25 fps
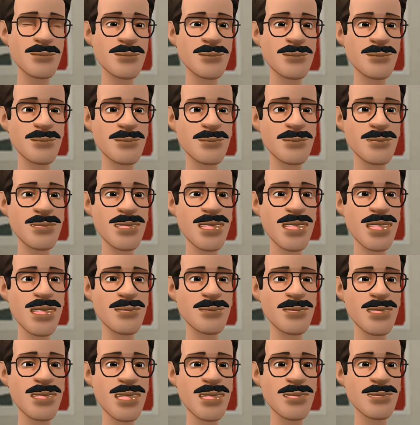Before that,
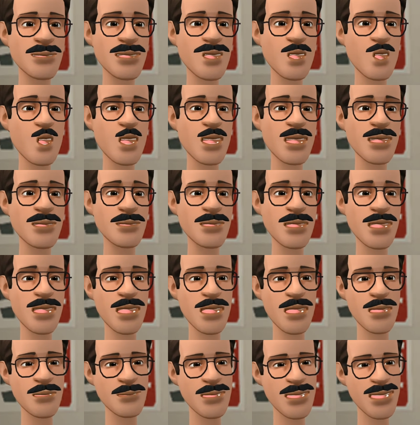I just have
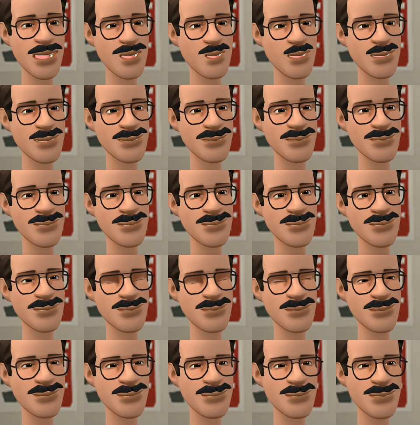some introduction.
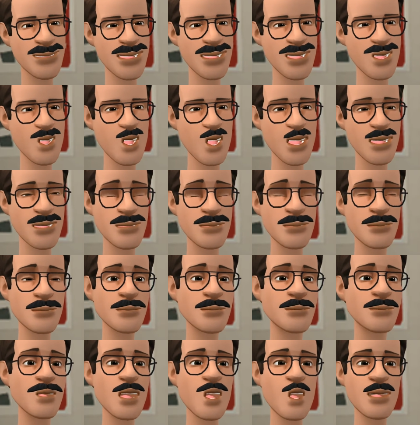A choice
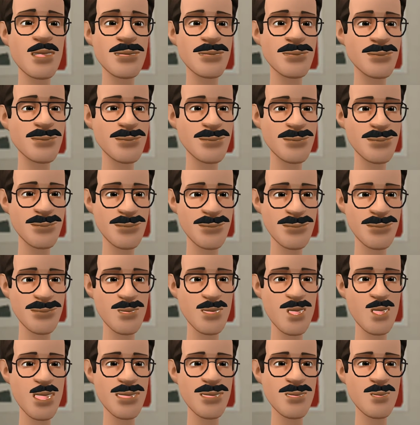of
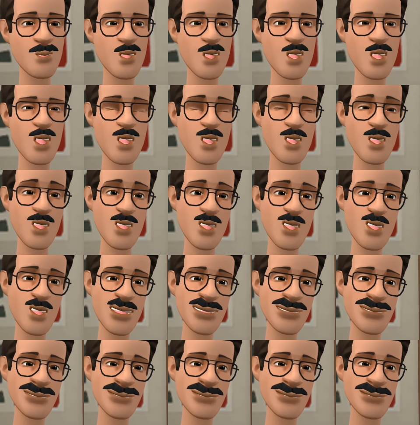change of different
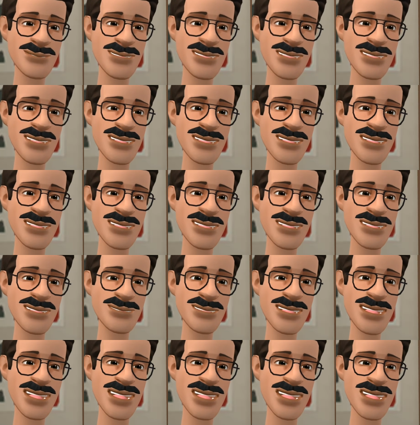units does not
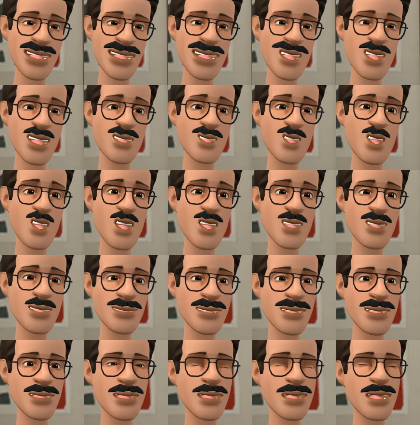change the number of
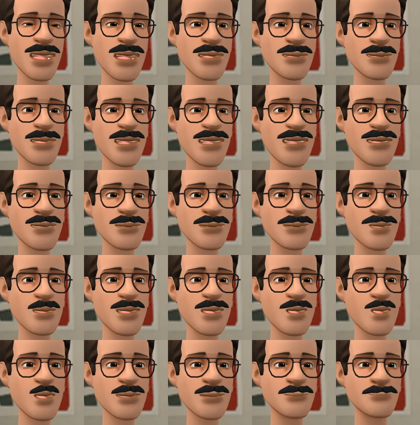significant digits
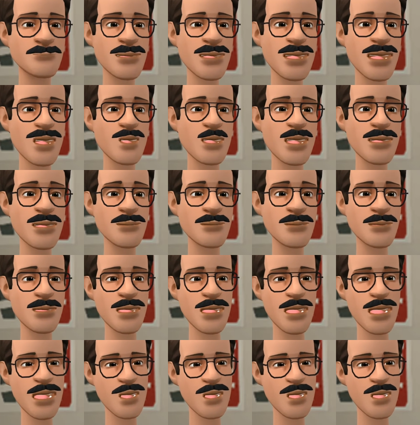or figures in a measurement.